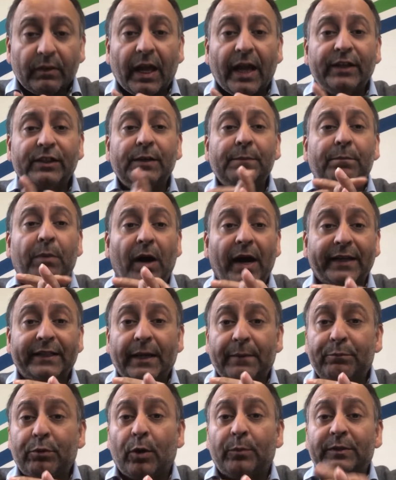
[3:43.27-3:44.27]
actually buying
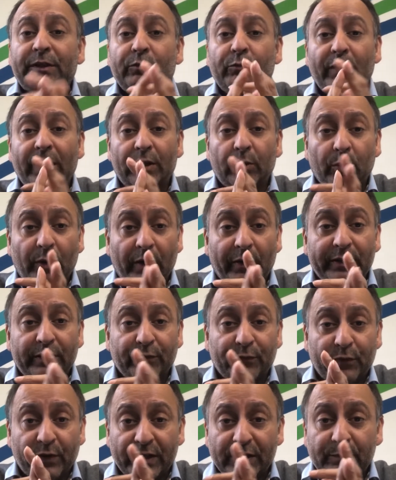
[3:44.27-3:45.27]
that property really well in the
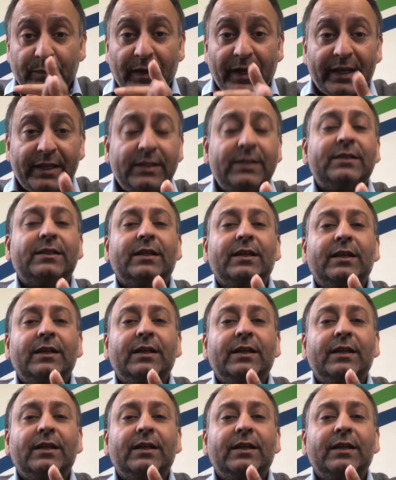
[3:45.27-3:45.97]
first place,